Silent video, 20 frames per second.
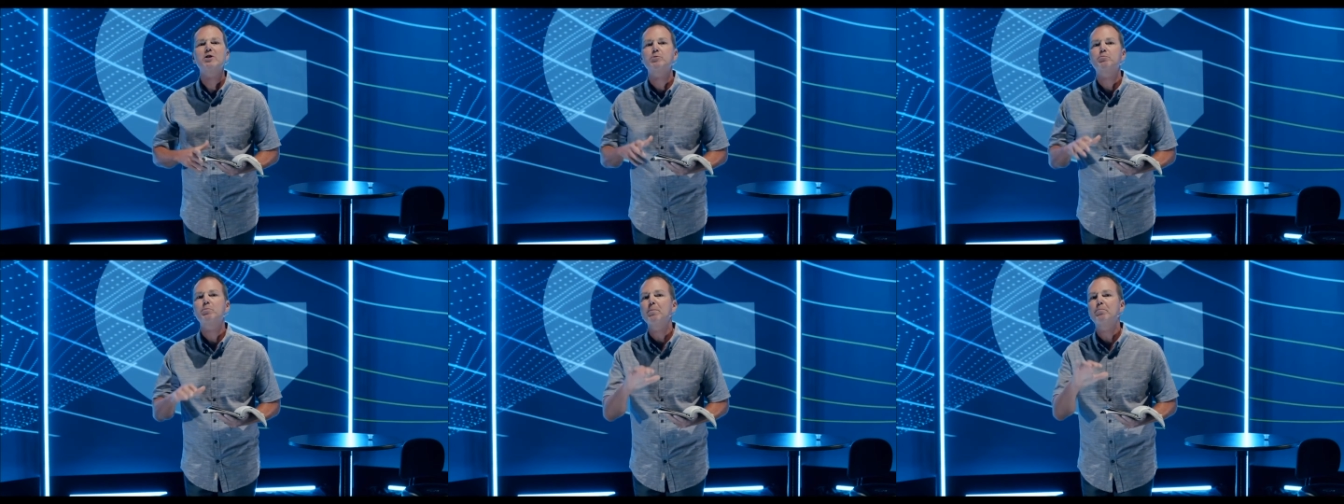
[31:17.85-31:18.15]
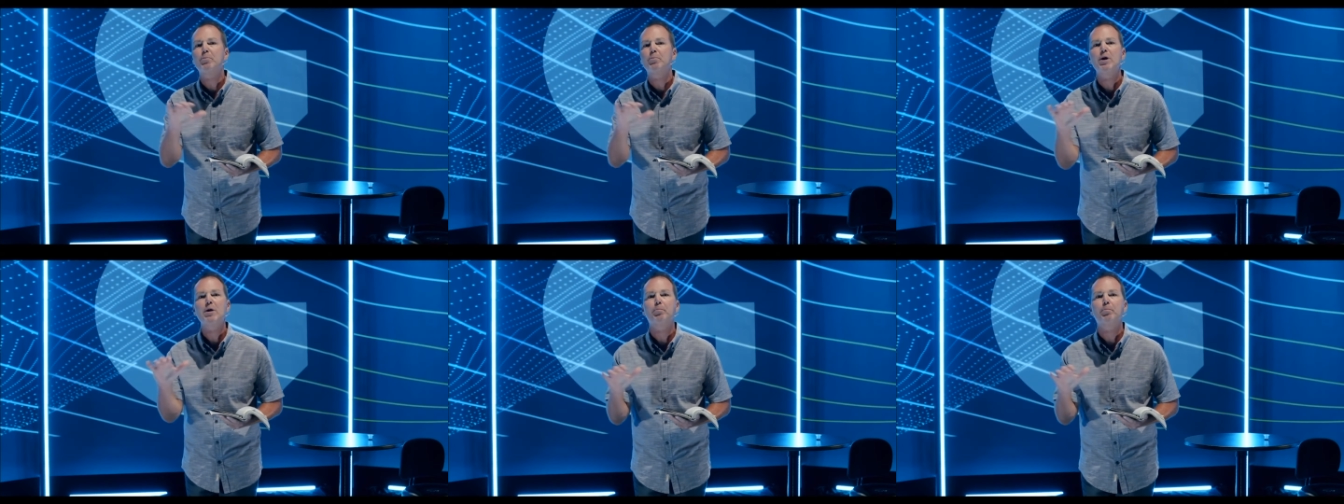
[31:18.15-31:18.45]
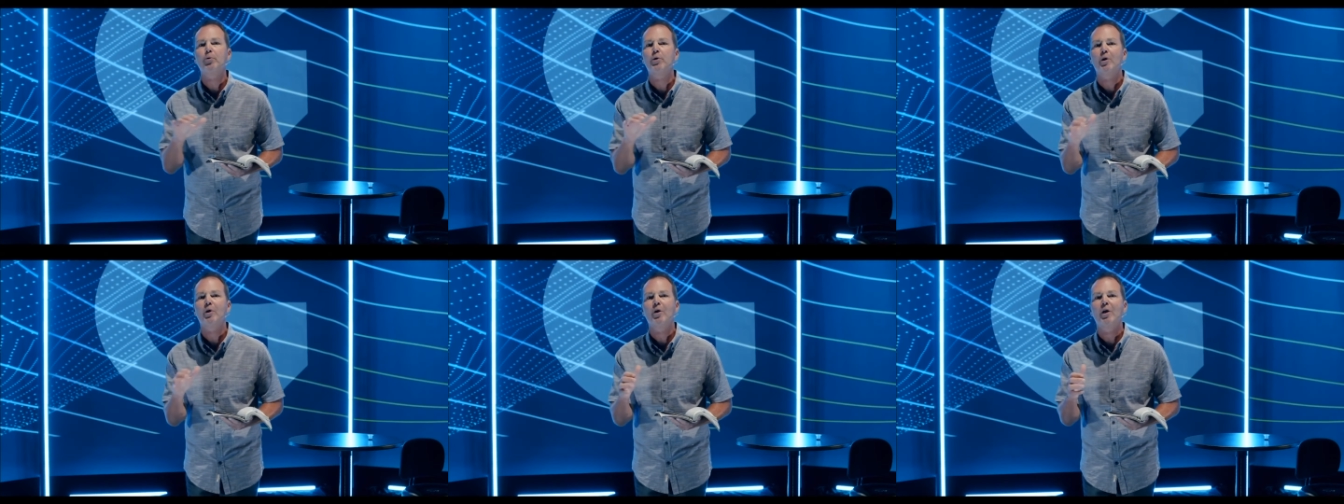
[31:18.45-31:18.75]
be people
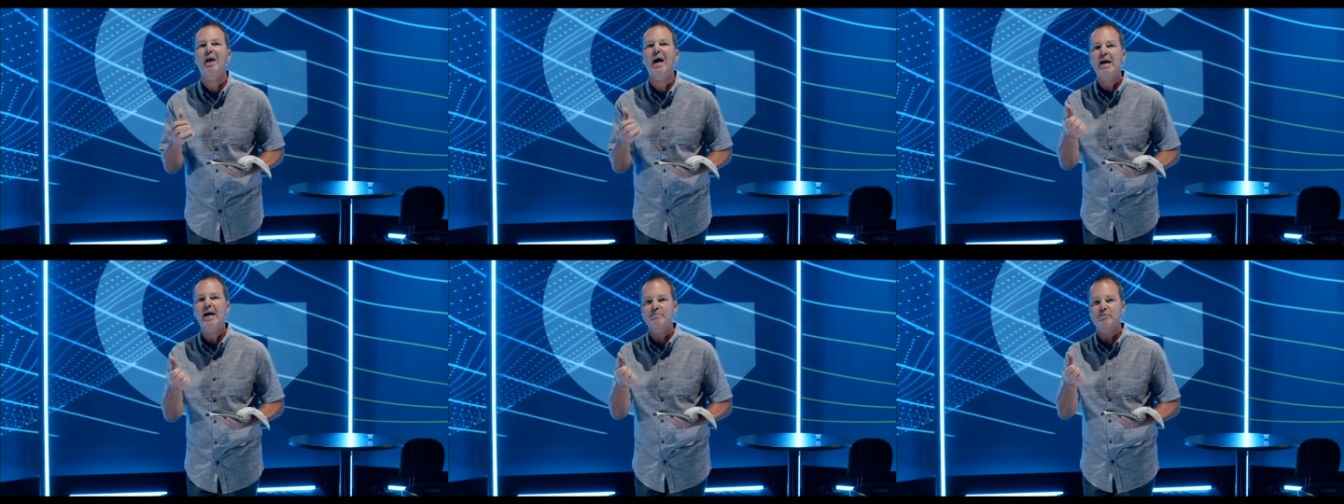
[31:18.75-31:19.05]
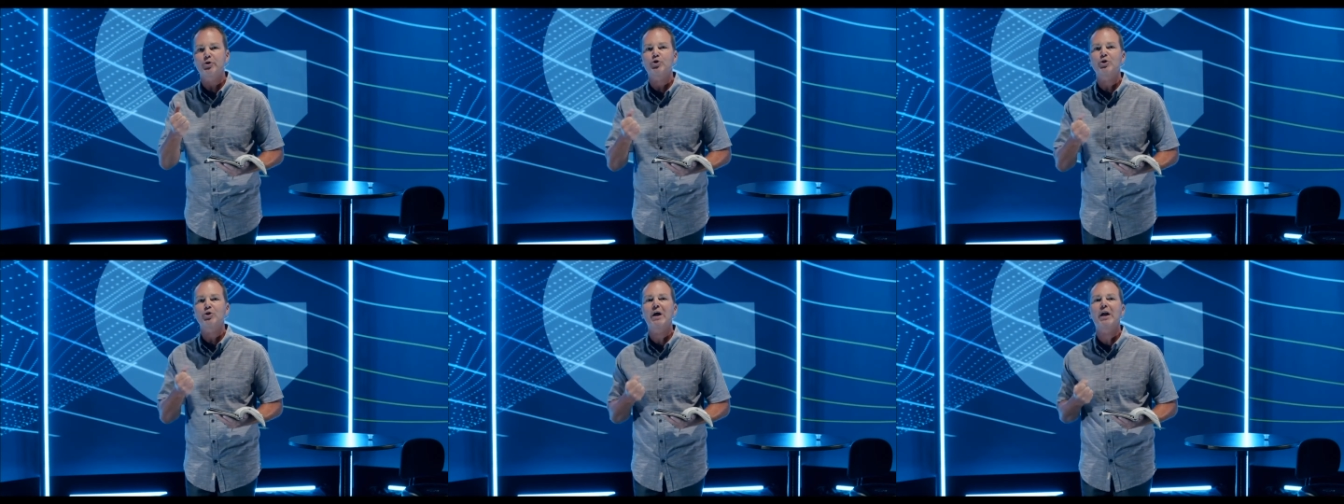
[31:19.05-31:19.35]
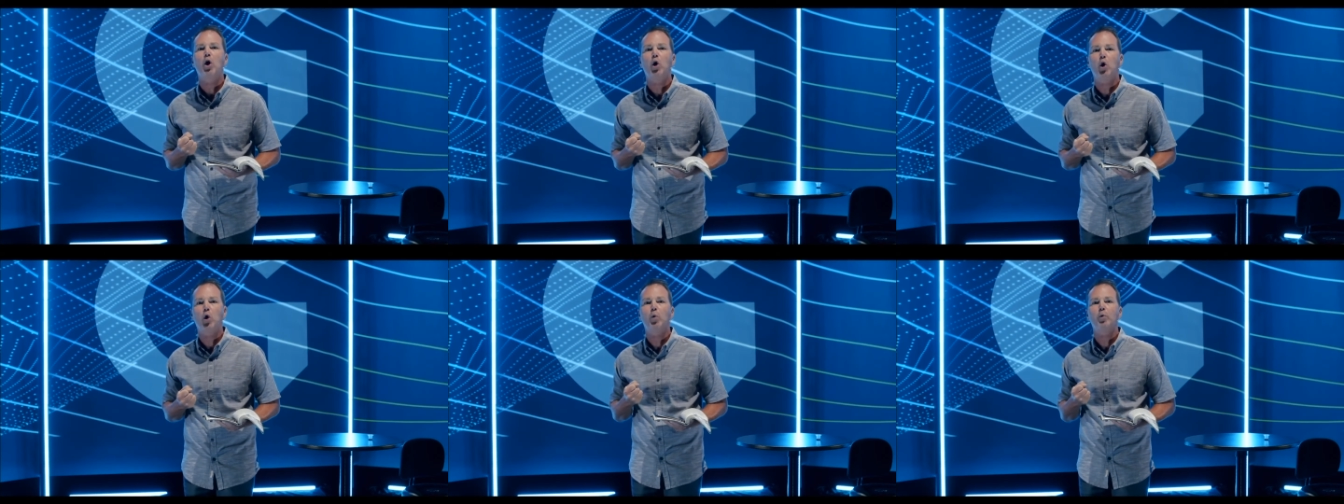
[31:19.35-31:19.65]
in our lives that try to
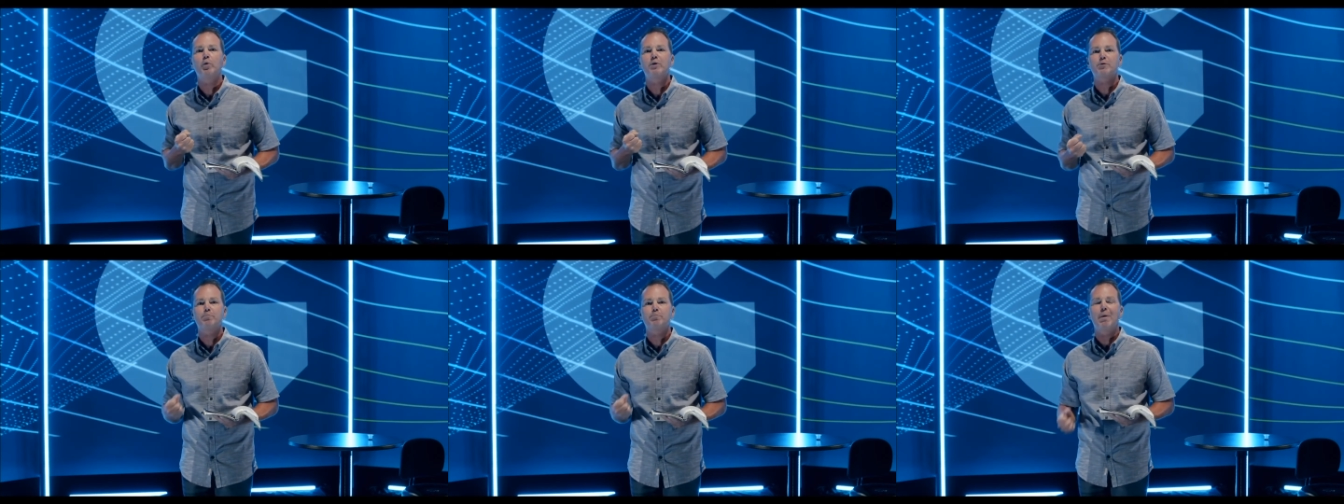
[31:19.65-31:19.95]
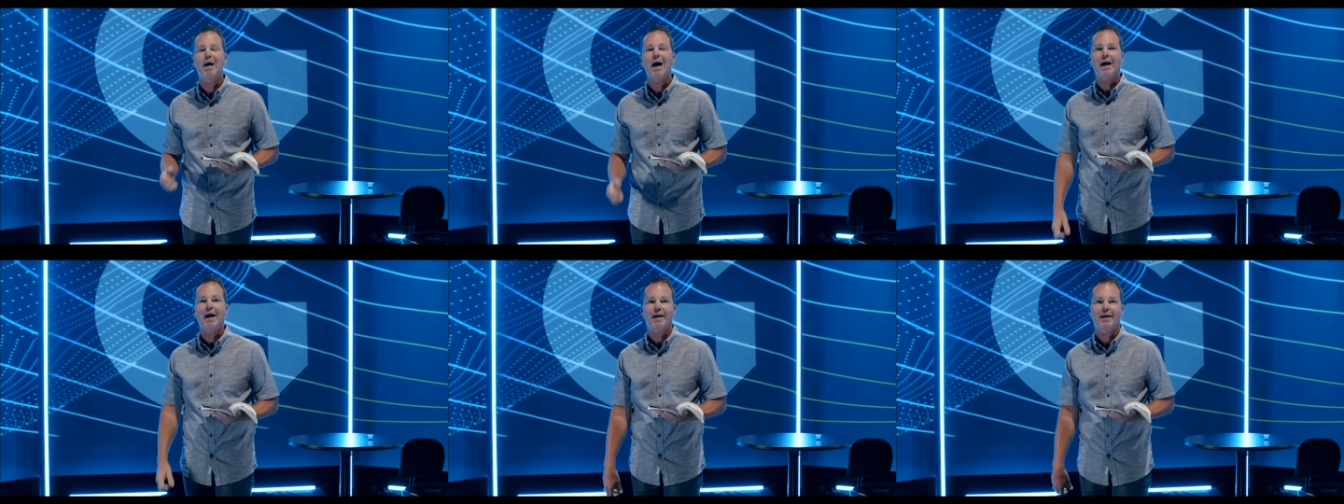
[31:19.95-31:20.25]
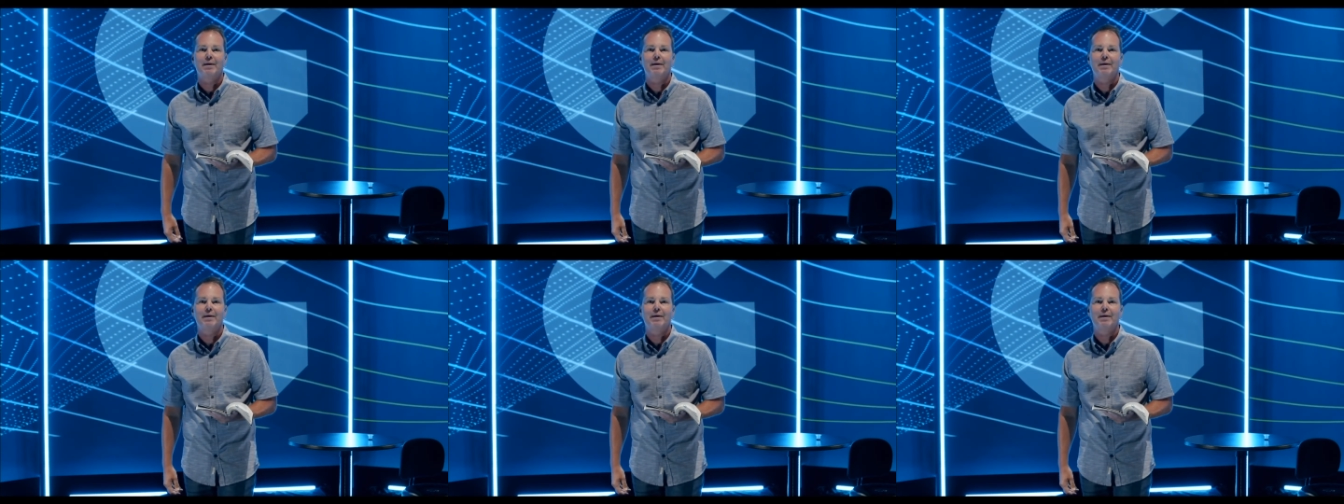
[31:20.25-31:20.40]
hold us back.